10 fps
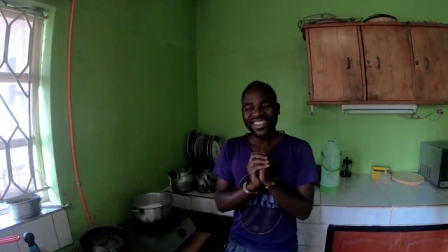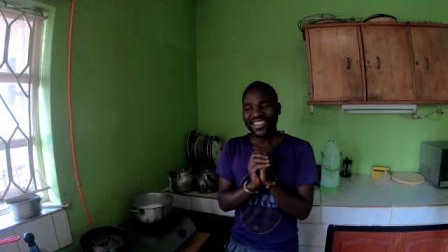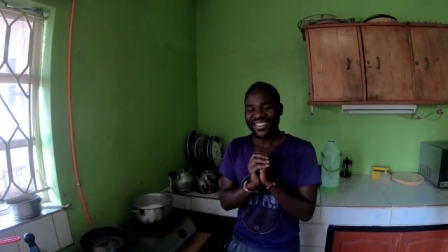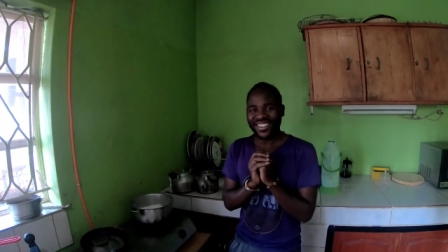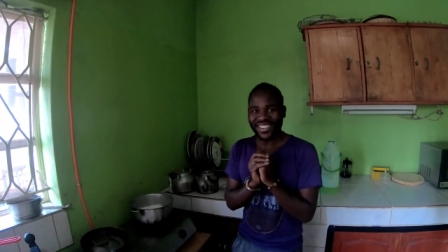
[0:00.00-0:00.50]

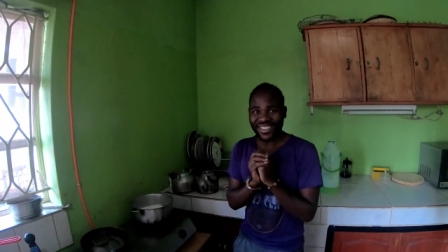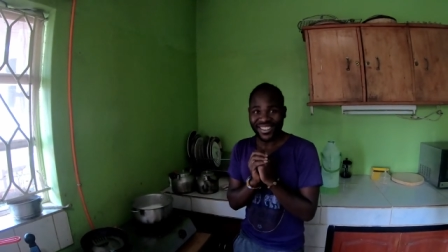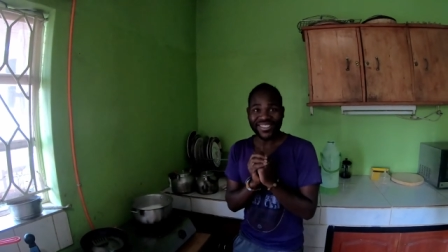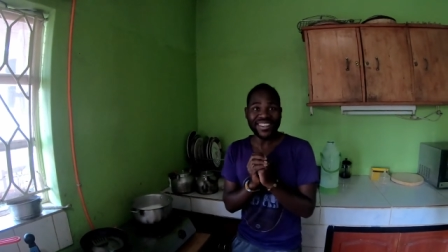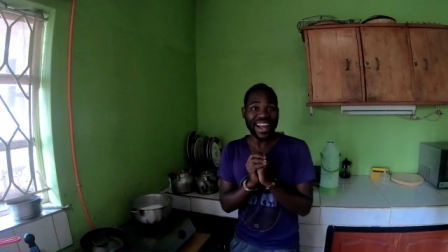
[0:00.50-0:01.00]

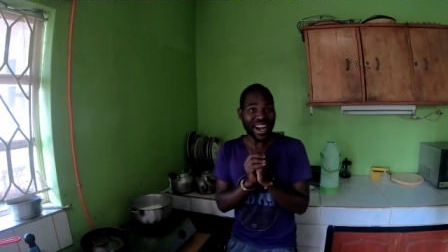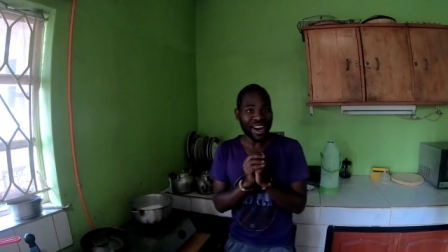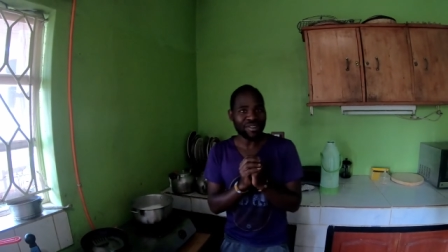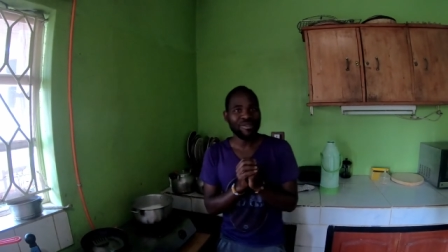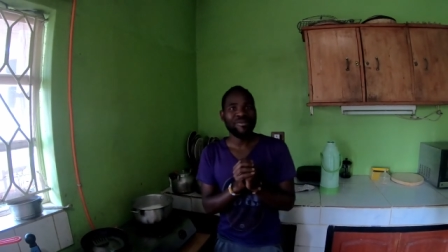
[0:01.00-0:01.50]
So
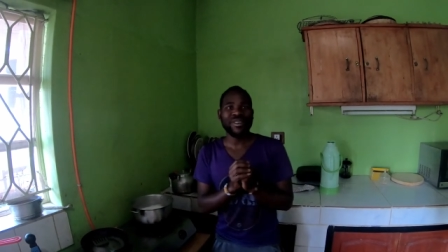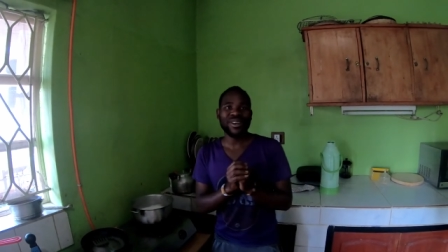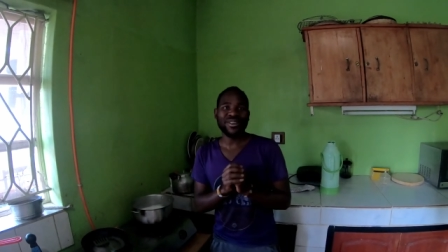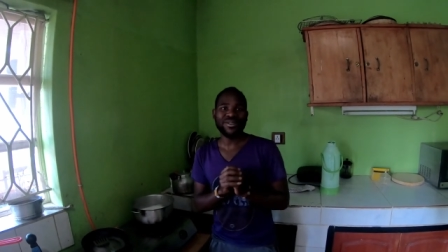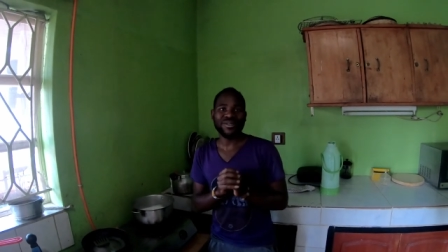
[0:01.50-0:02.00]
now we are
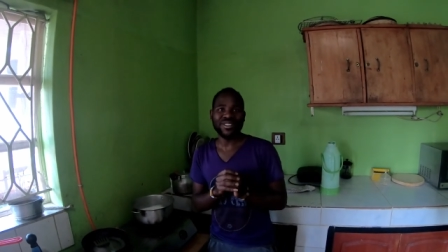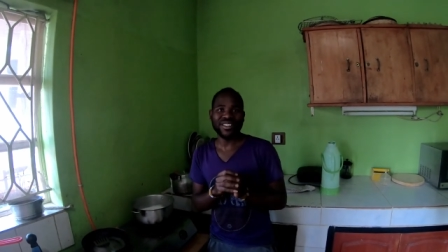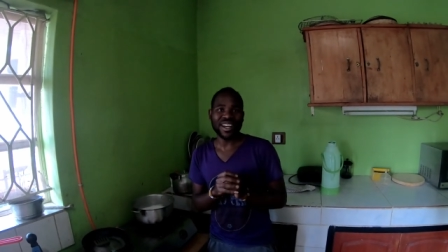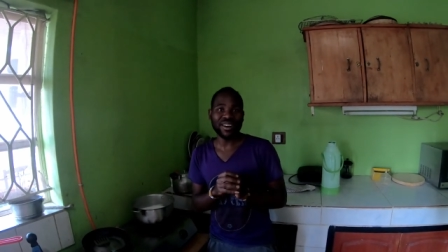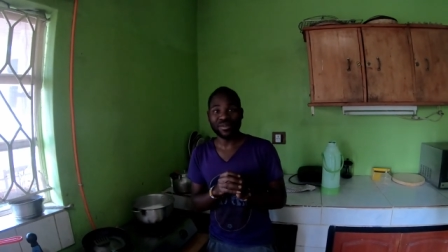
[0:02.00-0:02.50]
going to
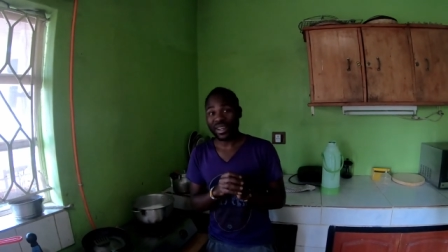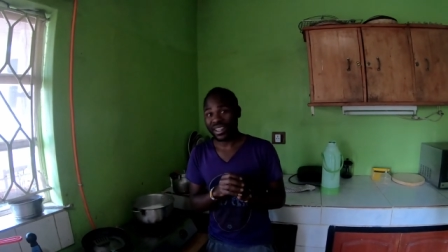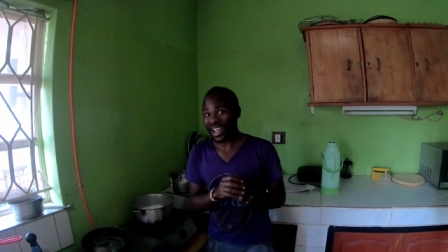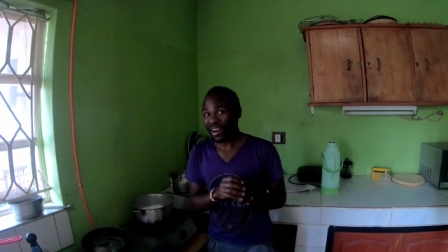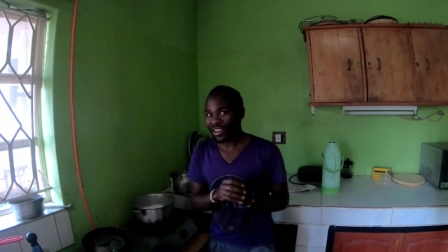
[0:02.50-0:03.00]
see how to
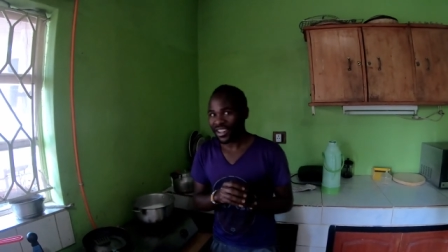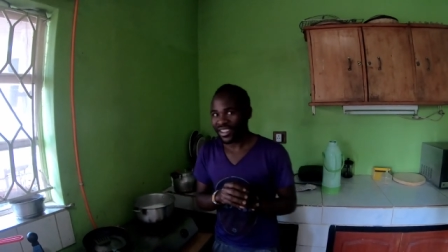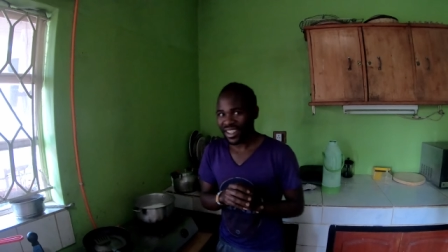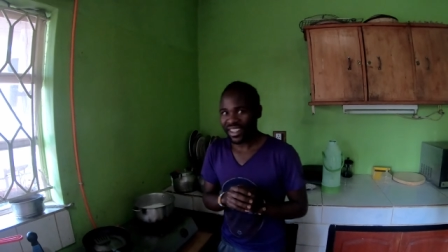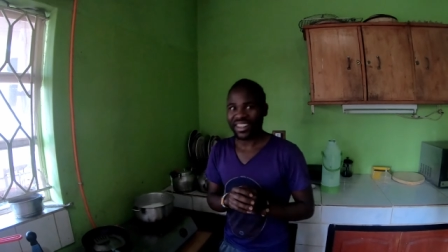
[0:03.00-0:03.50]
make the African
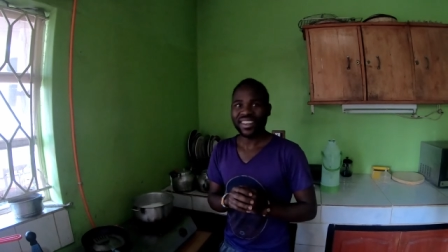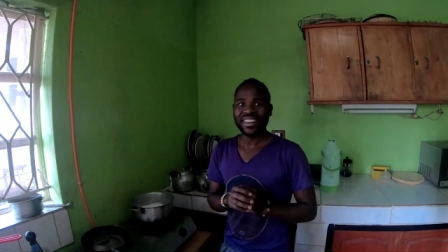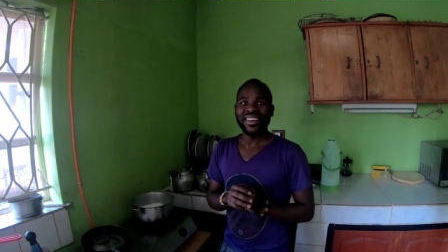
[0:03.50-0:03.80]
tea.